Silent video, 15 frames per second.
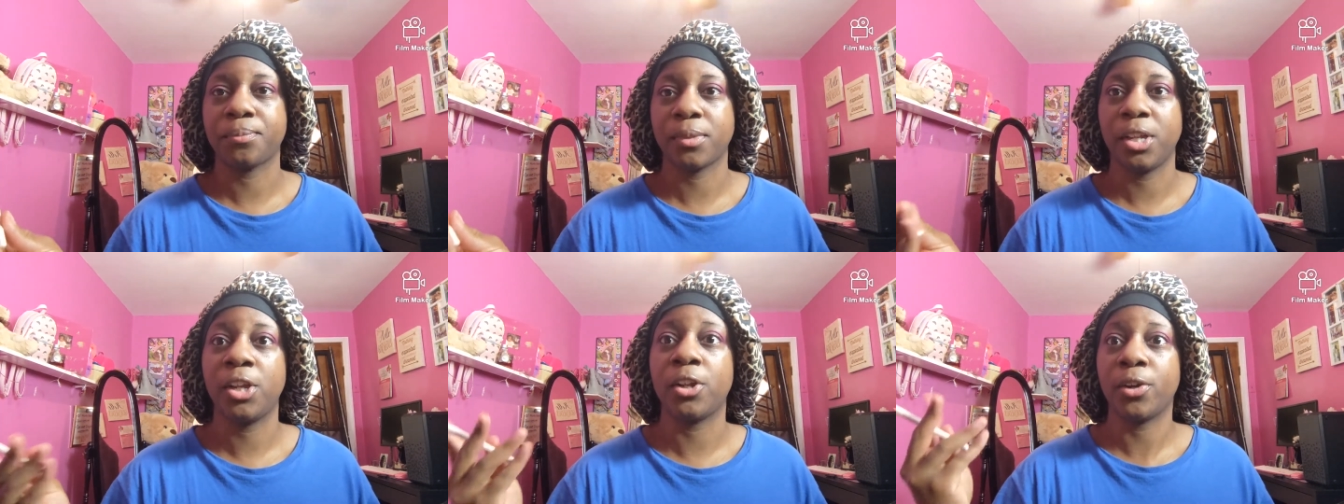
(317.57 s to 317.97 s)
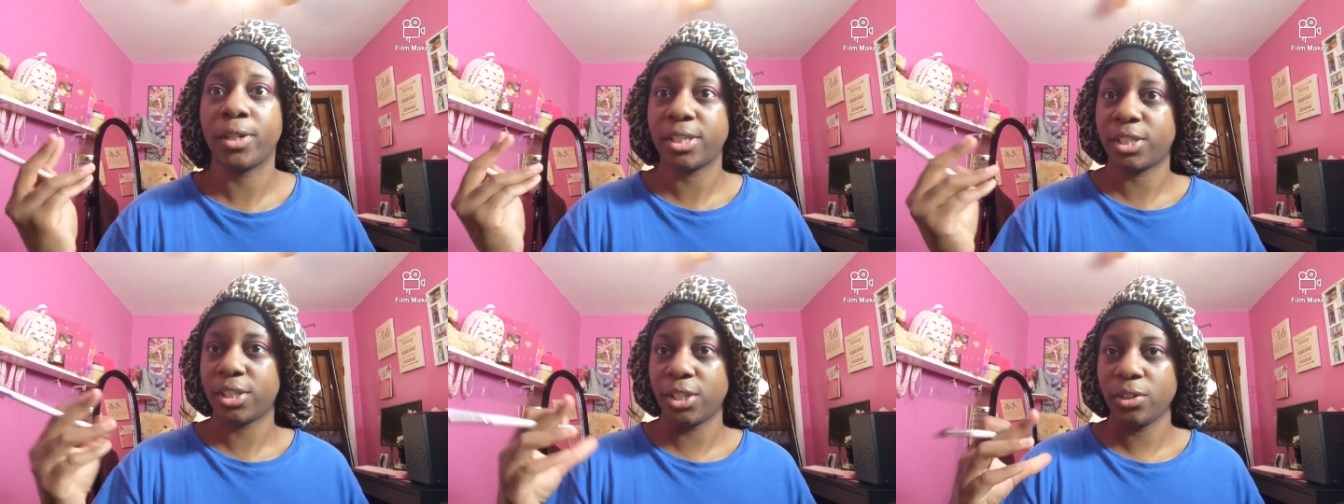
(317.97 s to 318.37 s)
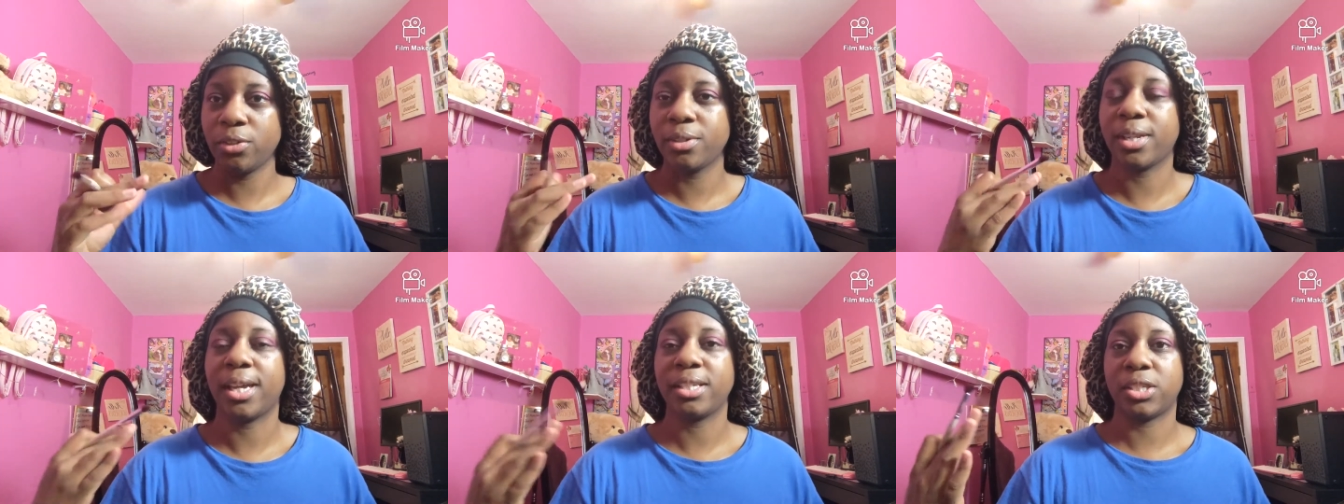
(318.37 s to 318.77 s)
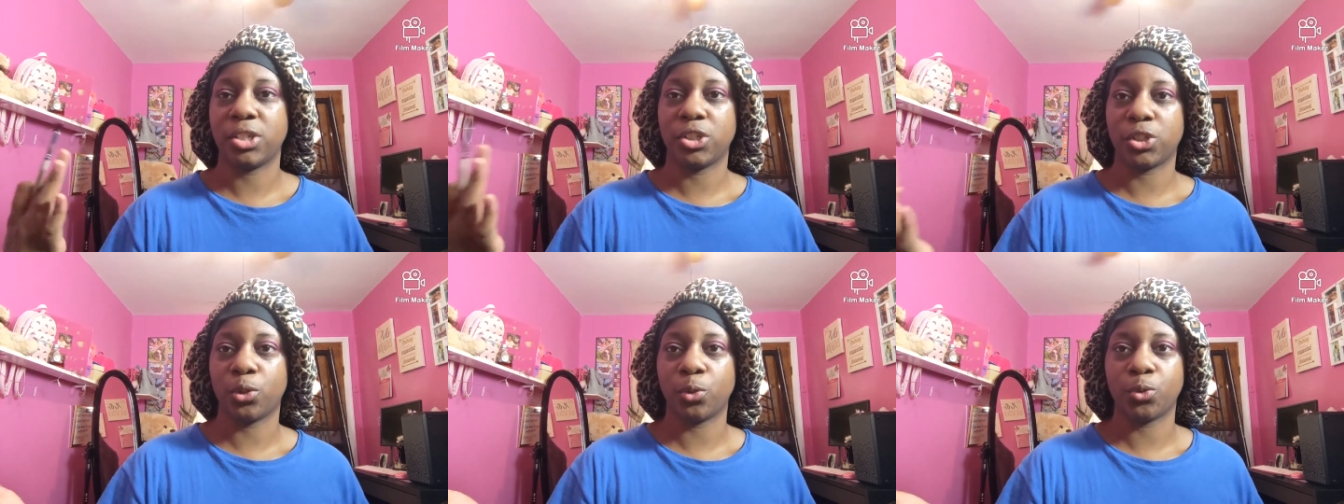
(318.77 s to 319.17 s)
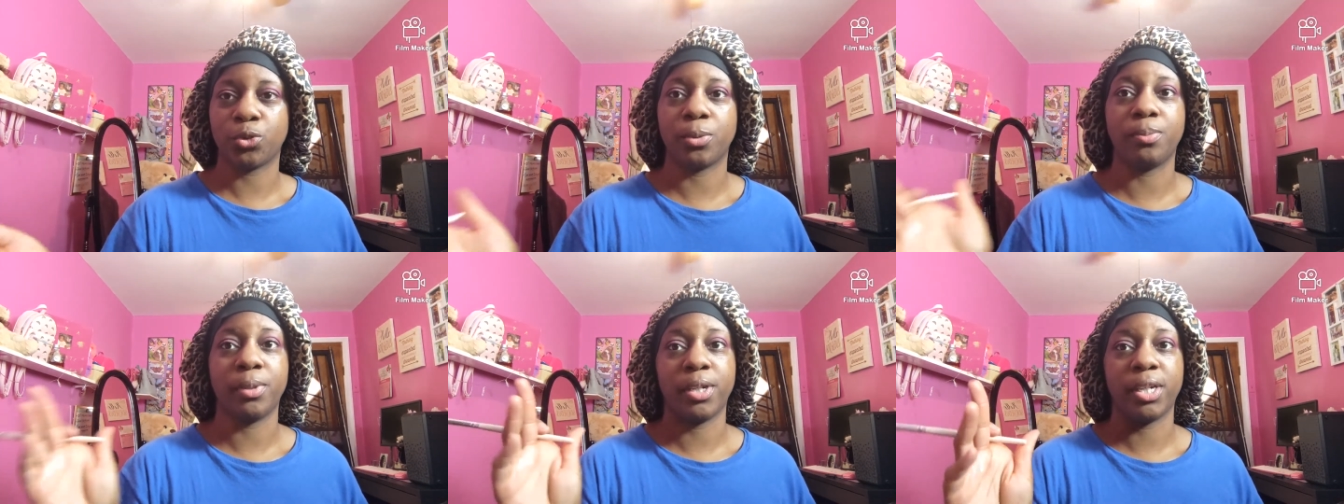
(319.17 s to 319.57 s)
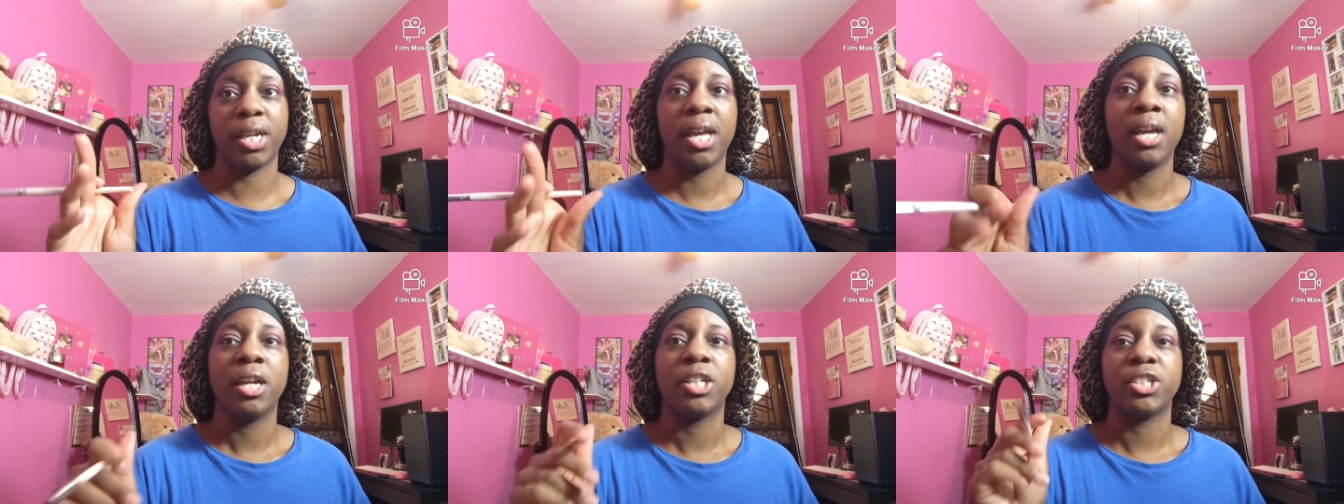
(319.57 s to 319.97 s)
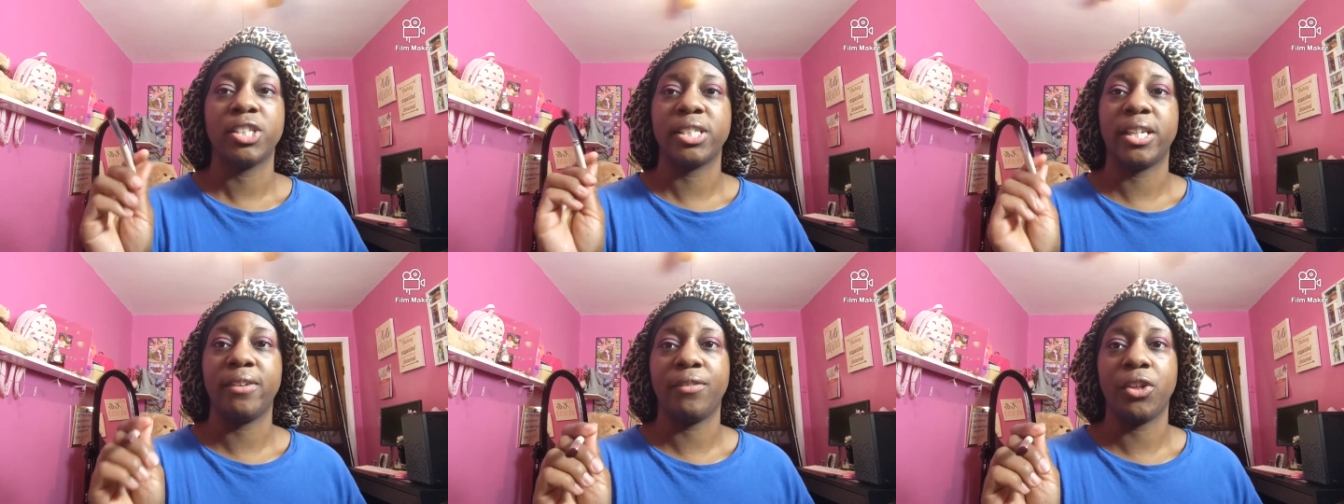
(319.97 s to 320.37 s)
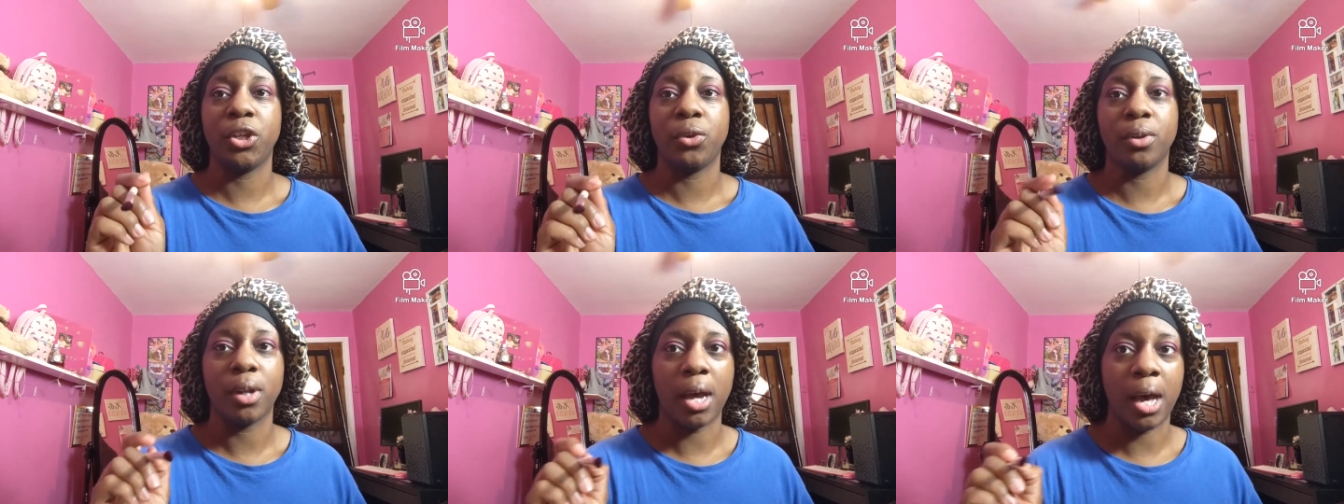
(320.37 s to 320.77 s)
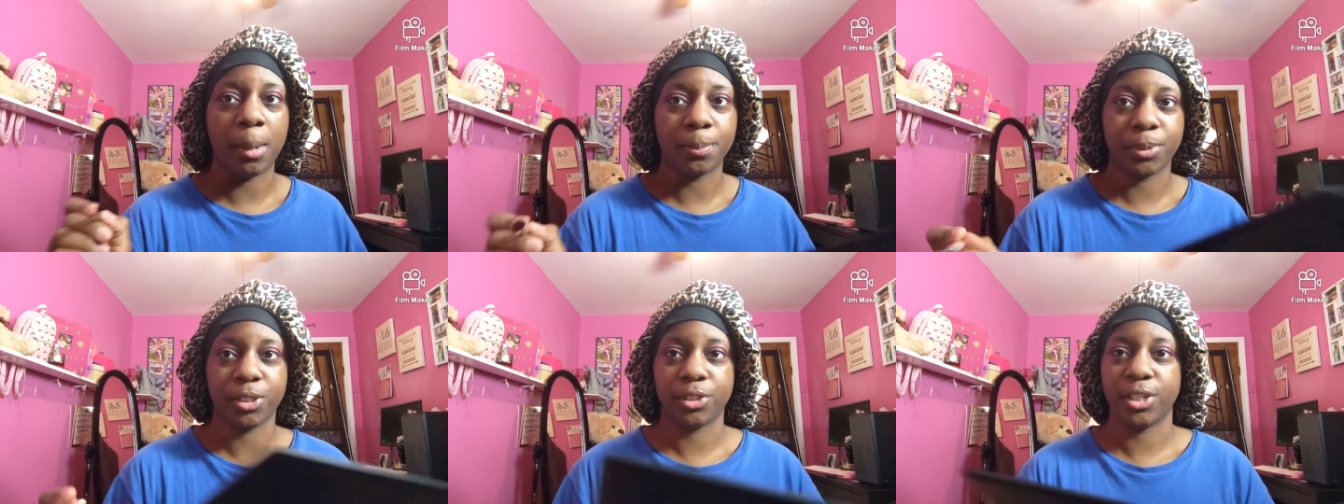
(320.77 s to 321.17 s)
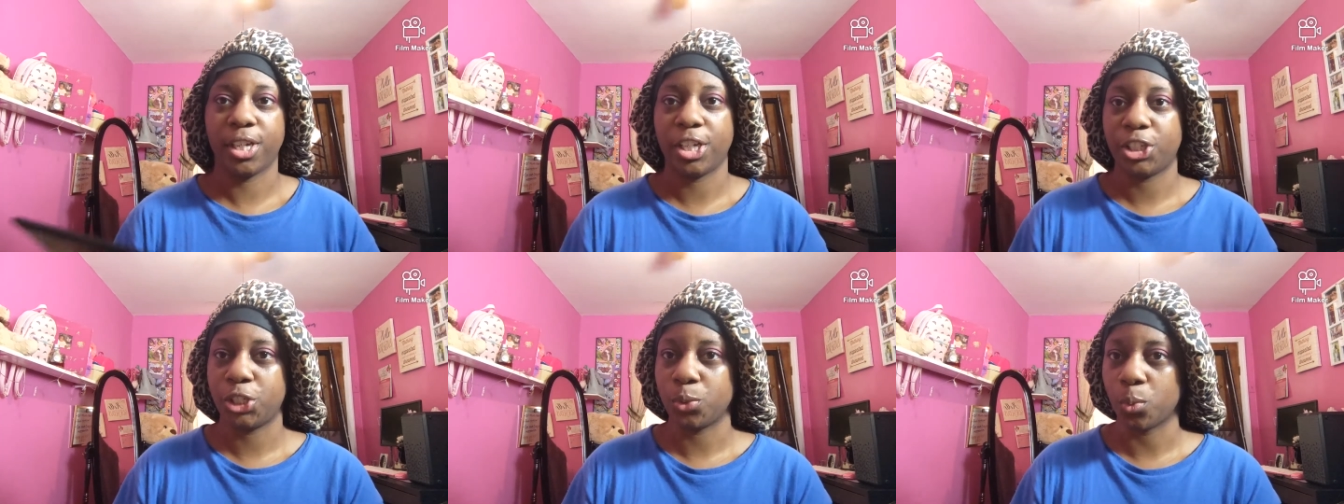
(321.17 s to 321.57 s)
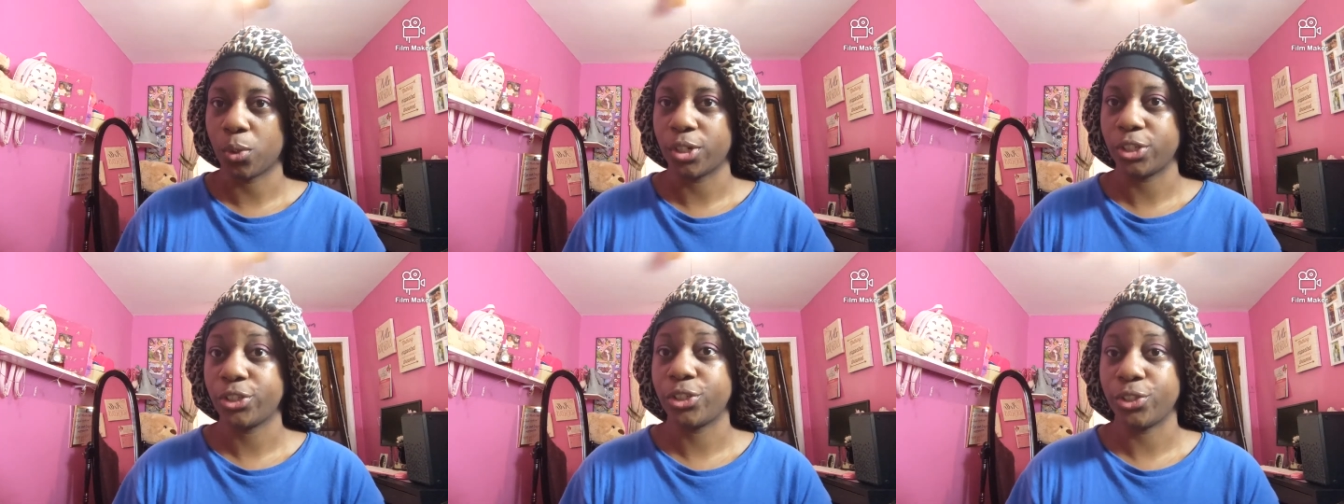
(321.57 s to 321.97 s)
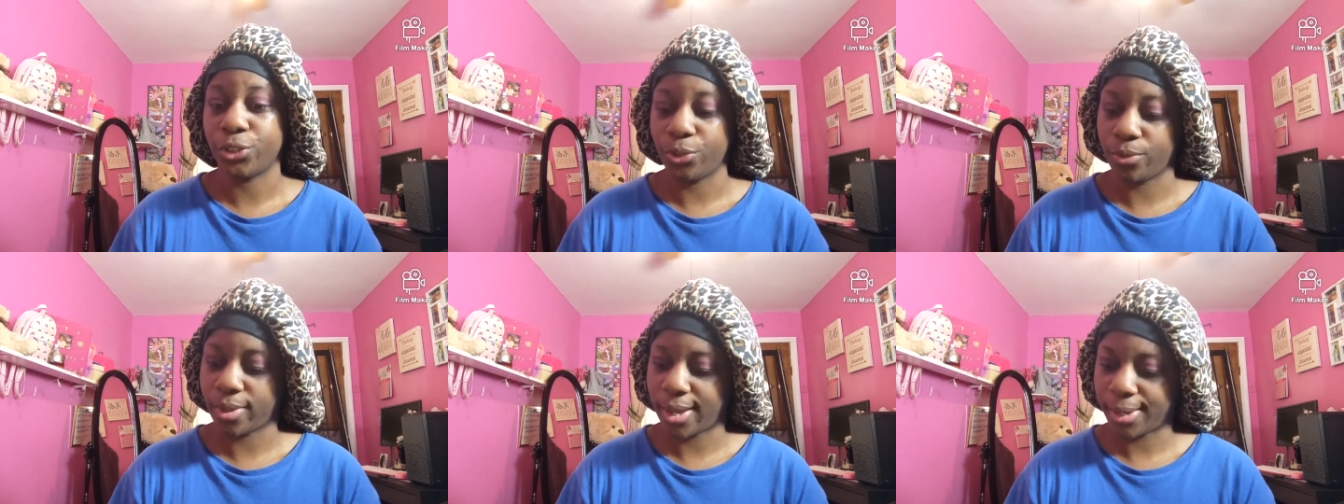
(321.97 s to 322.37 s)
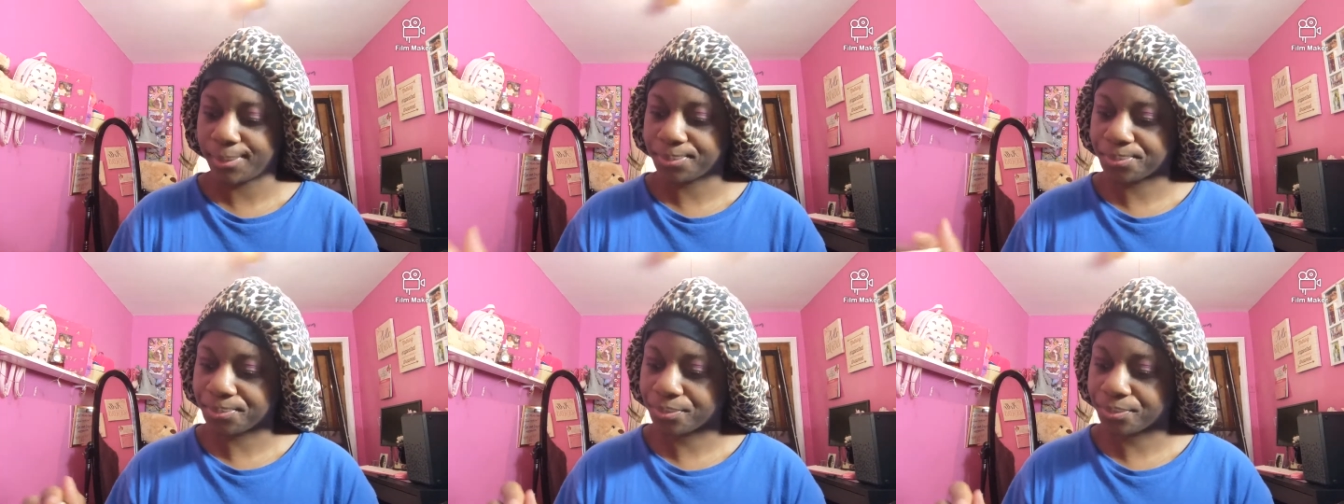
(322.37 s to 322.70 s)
you know, it's still nice and sultry, but just giving you an option in case you wanted to do that.